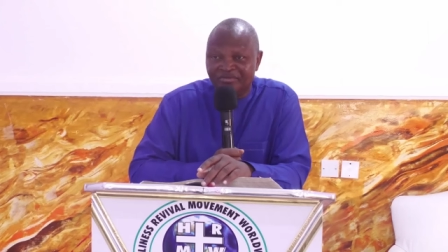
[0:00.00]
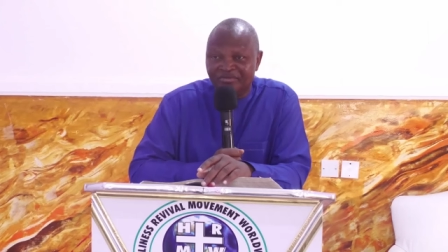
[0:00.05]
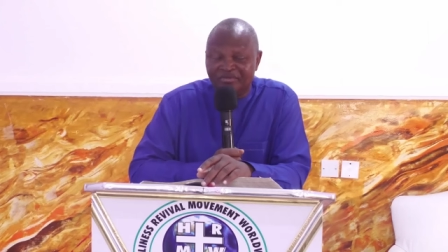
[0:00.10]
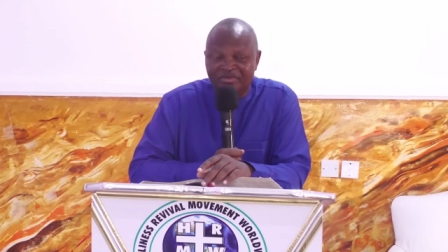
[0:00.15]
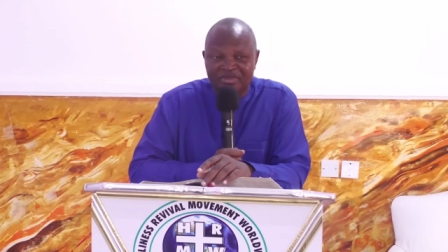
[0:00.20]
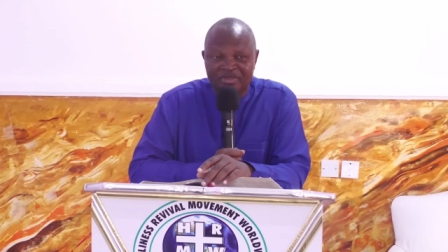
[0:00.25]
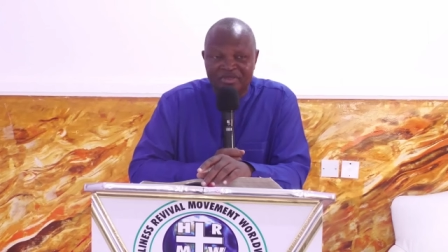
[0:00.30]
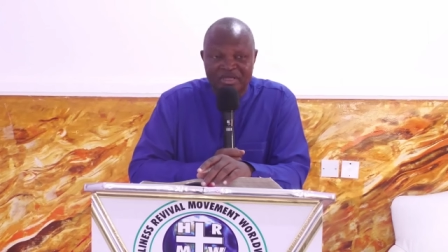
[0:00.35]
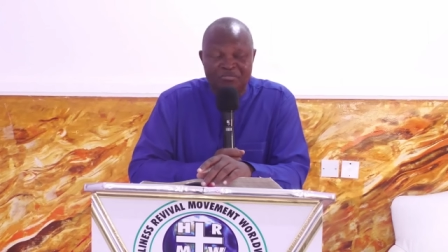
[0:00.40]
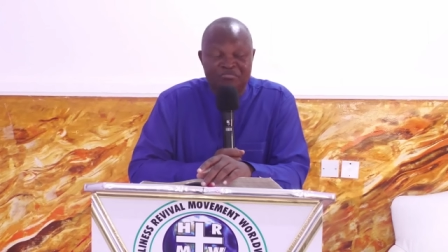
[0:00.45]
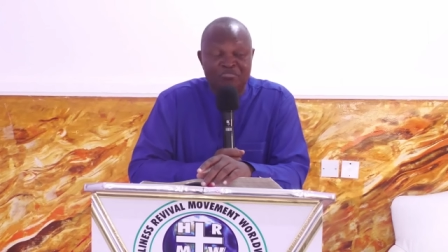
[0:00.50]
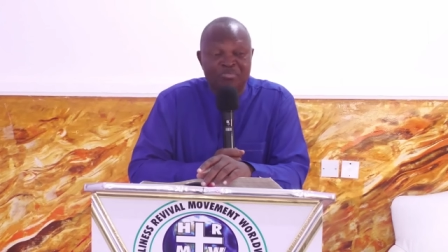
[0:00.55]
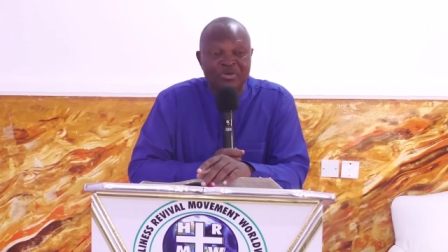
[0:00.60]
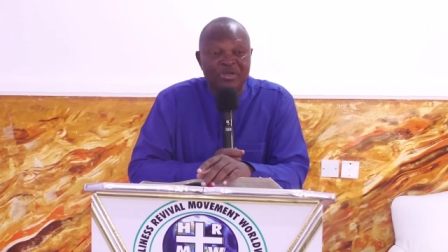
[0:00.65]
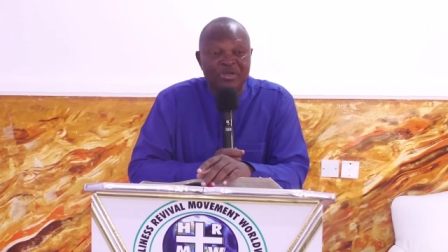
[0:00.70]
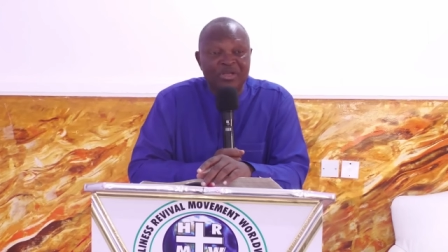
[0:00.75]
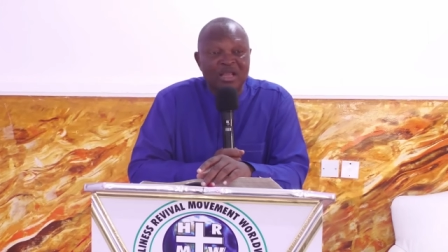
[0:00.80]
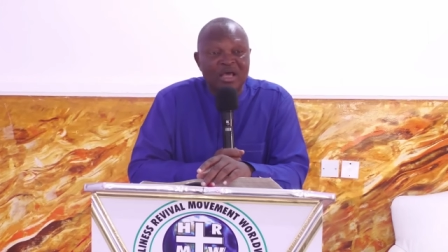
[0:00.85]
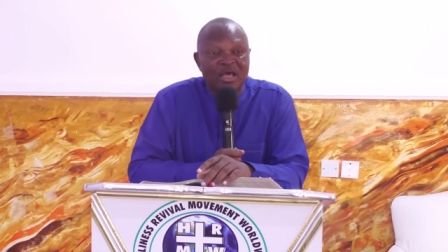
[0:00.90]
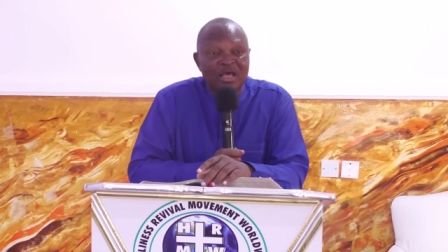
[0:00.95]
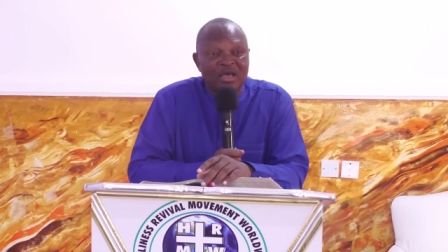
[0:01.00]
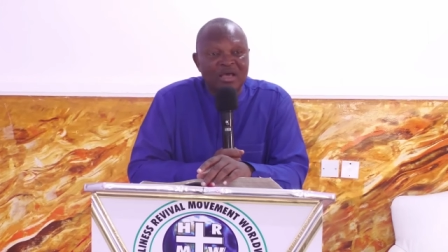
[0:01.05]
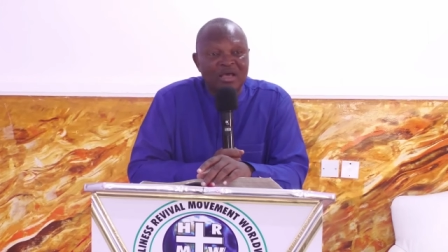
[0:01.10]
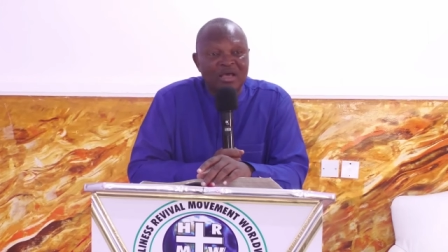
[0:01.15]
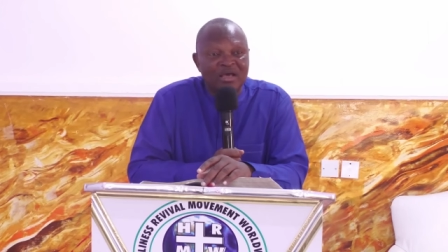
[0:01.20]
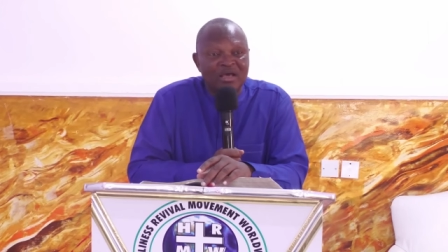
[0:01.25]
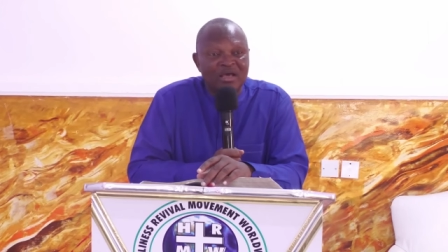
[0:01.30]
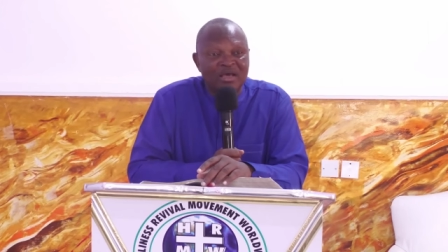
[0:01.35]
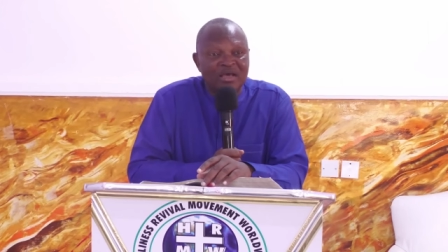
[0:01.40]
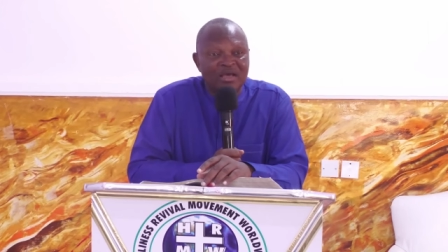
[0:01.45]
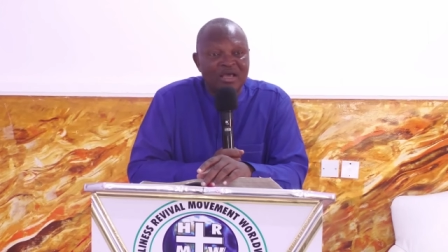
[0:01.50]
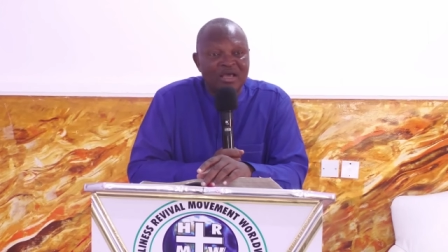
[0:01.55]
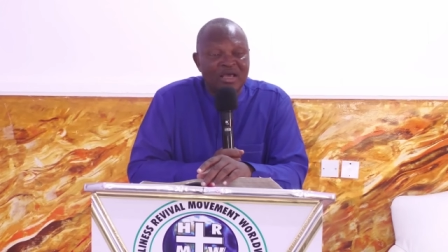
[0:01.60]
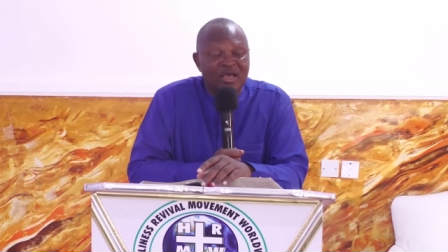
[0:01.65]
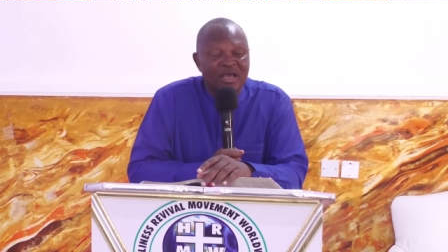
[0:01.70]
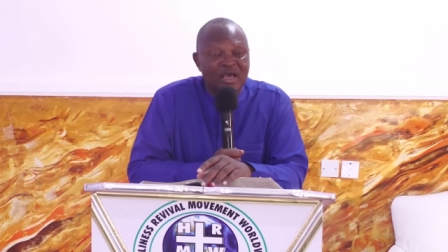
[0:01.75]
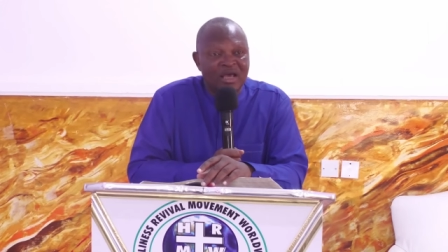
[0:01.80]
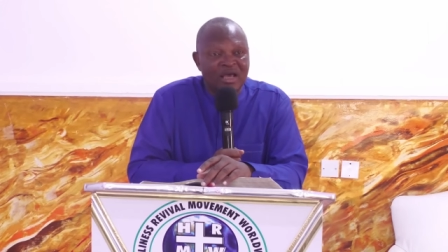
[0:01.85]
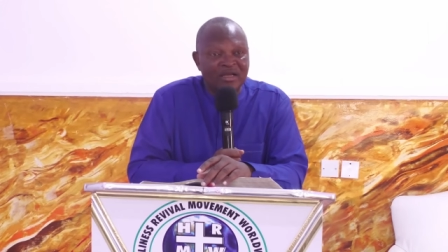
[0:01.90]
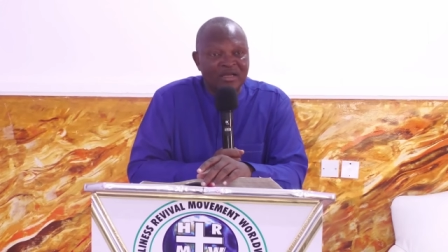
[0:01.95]
The pillar
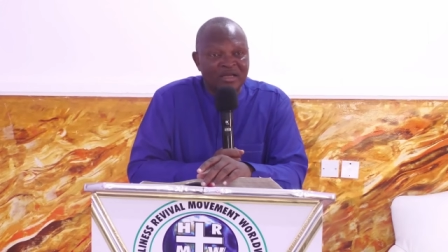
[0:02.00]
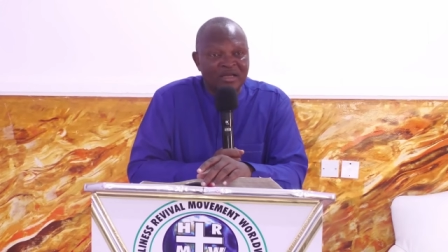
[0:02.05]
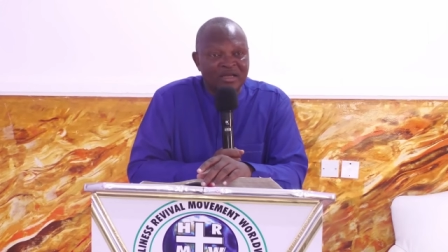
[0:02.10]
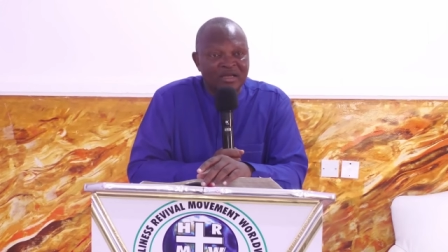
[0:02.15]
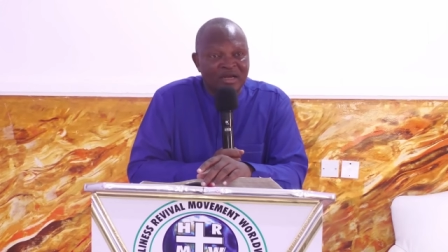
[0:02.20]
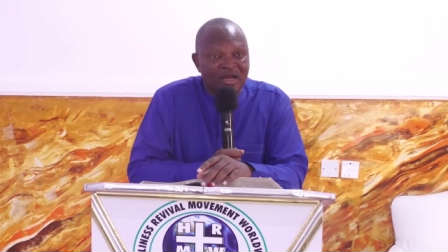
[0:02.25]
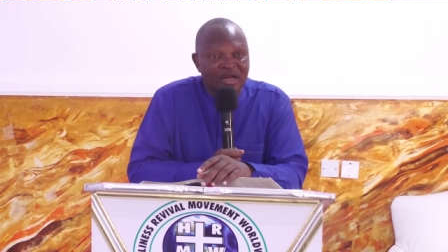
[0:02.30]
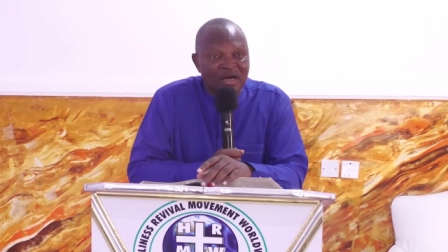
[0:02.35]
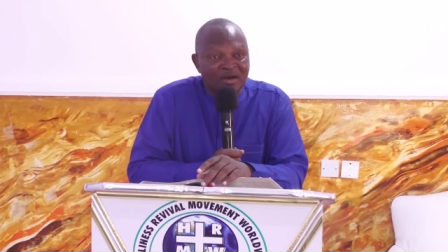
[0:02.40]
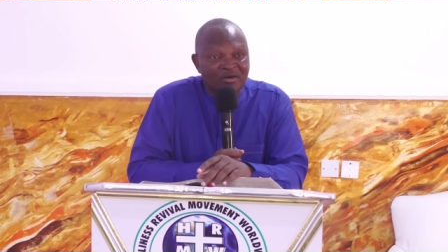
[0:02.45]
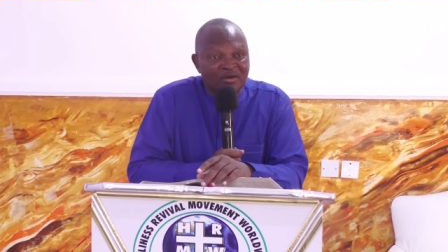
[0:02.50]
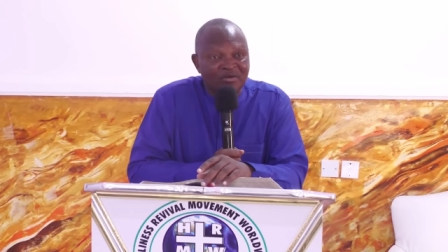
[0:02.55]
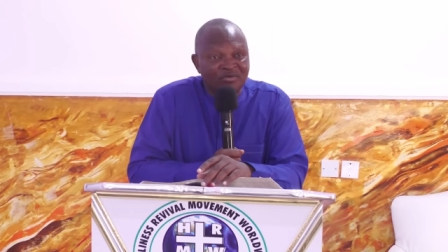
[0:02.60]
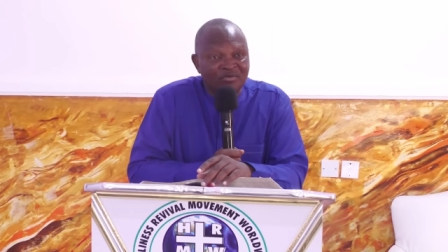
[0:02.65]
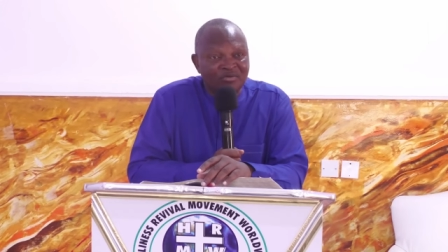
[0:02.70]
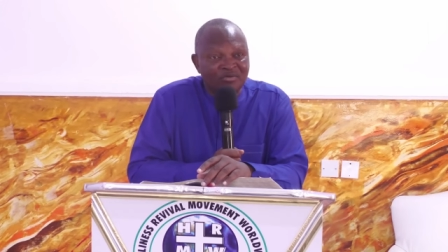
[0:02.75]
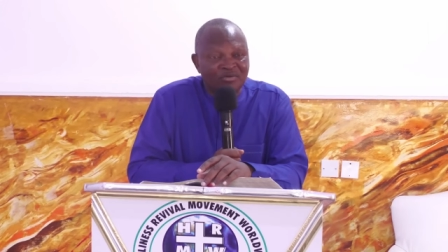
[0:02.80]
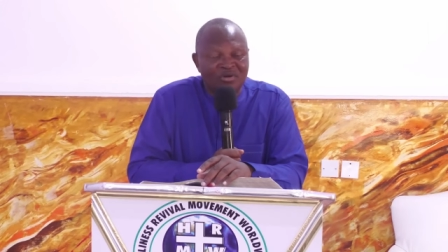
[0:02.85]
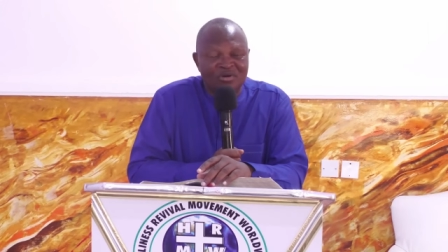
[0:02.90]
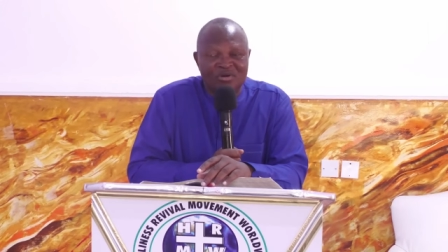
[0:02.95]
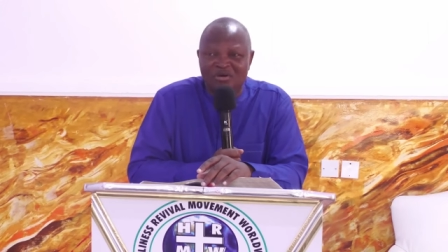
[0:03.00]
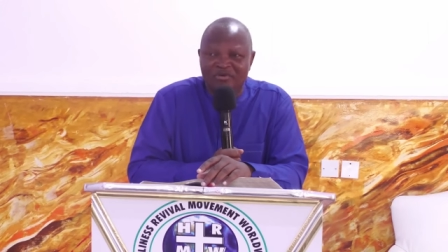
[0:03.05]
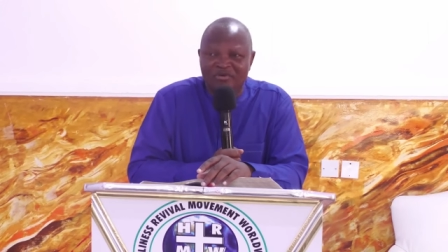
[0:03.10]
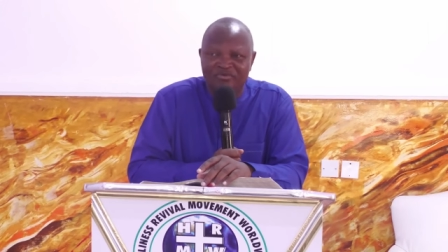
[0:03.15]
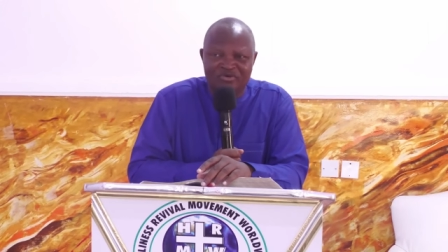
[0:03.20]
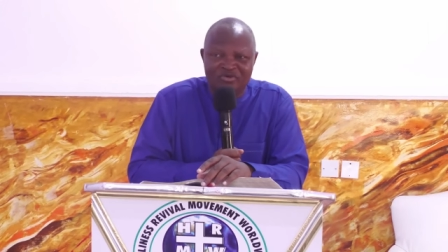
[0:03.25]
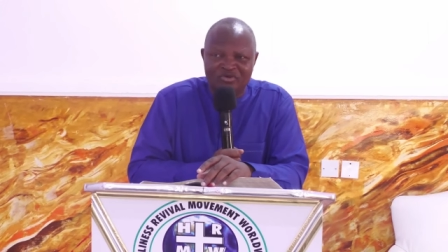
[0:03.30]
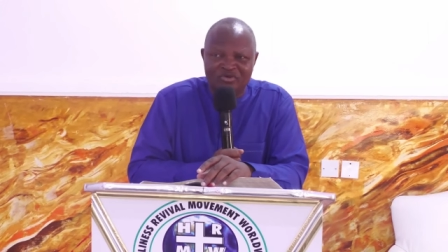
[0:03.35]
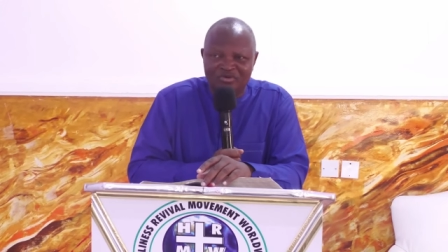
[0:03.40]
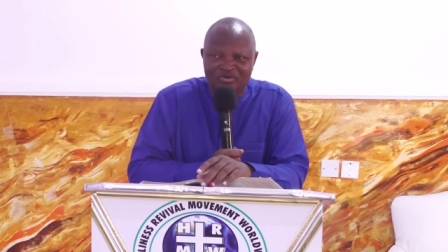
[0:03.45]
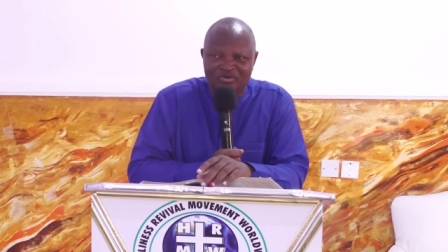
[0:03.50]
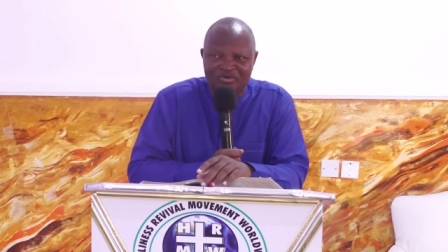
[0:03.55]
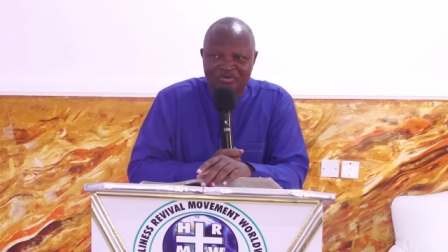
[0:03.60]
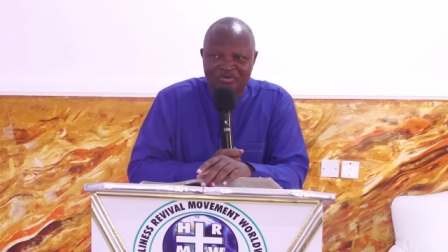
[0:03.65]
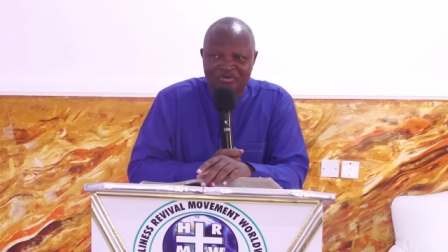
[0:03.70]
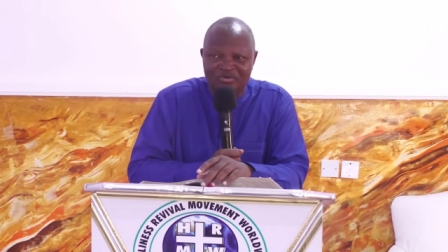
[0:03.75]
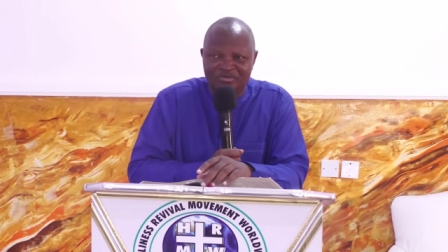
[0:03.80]
and ground of truth.